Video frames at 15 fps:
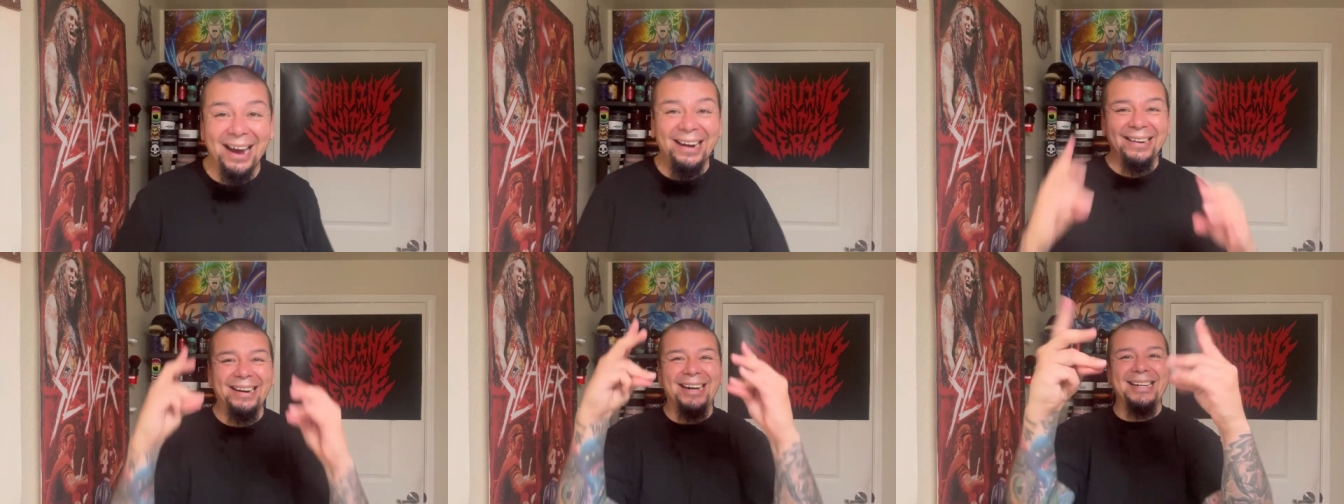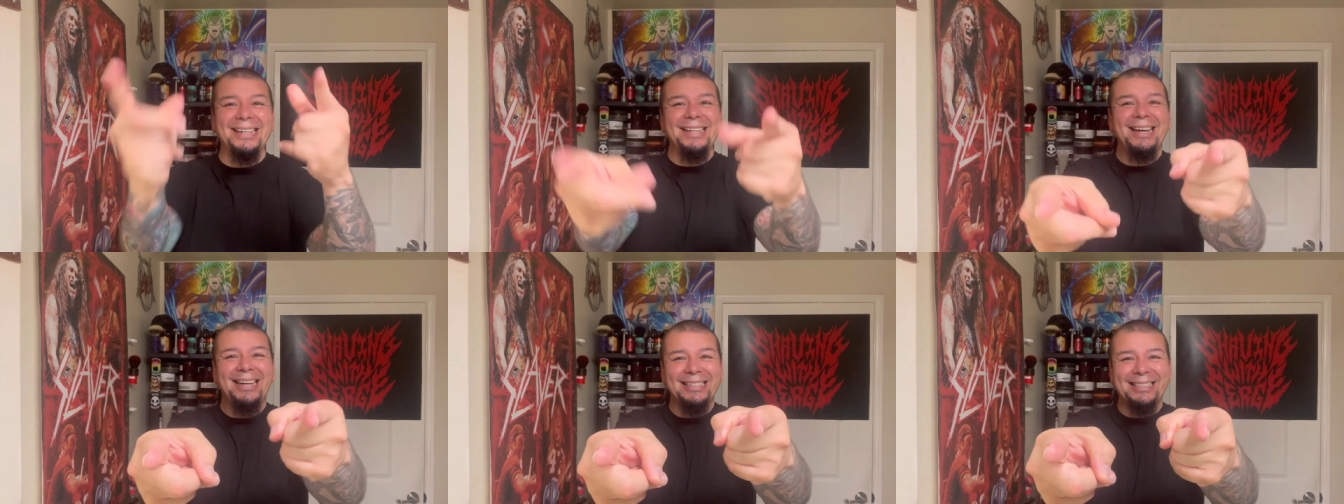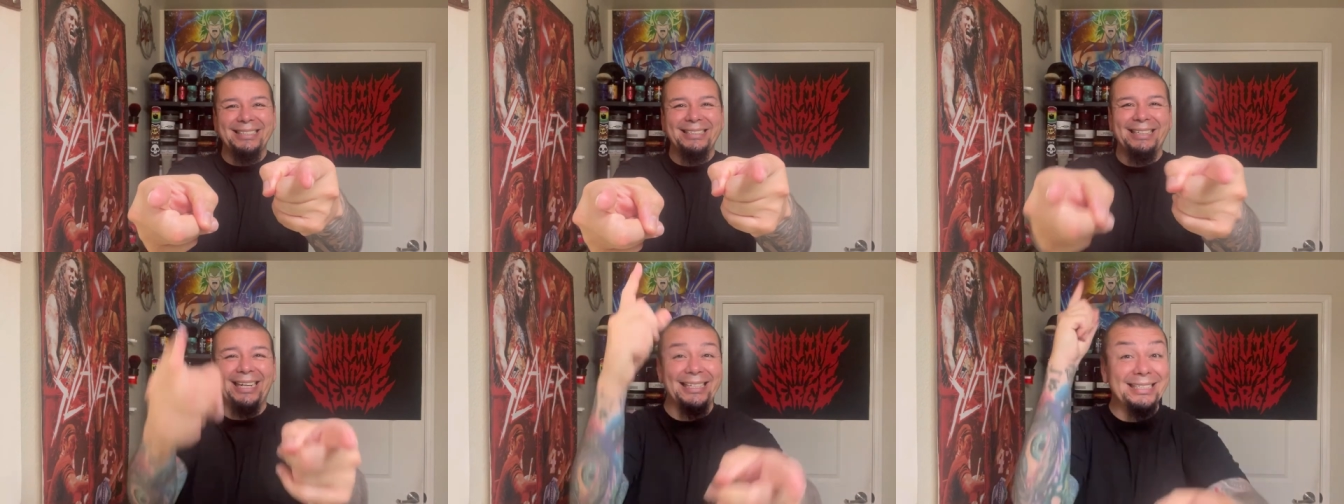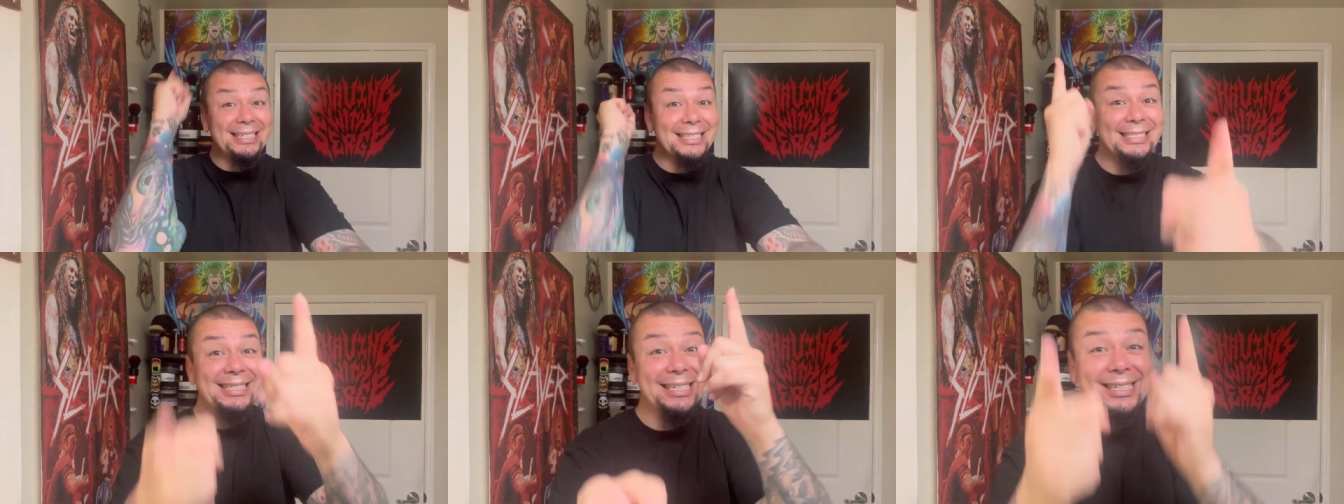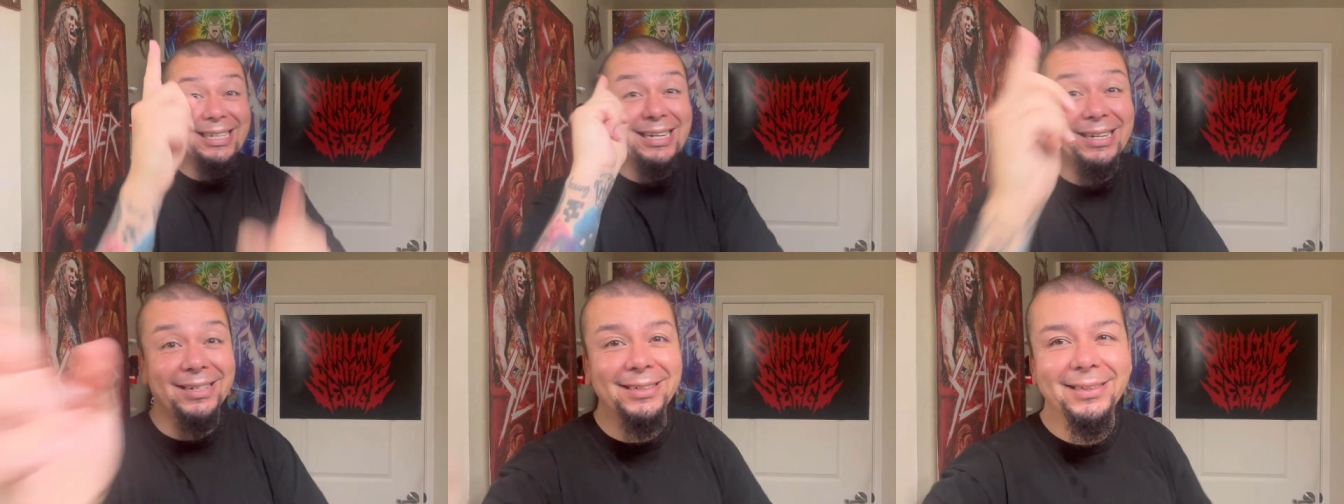right, I'll see you guys. You guys take
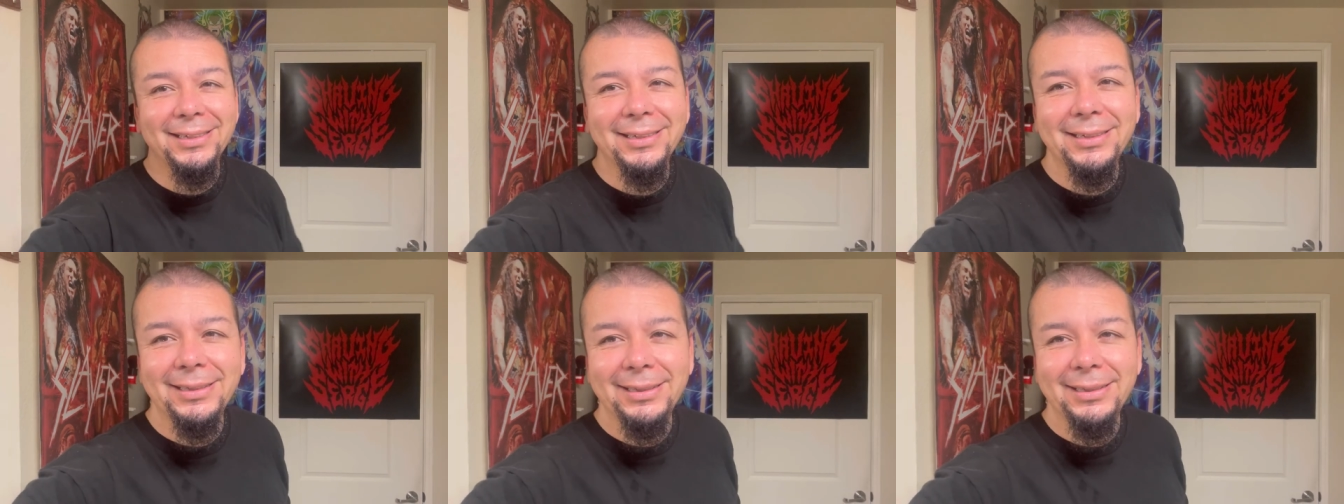care.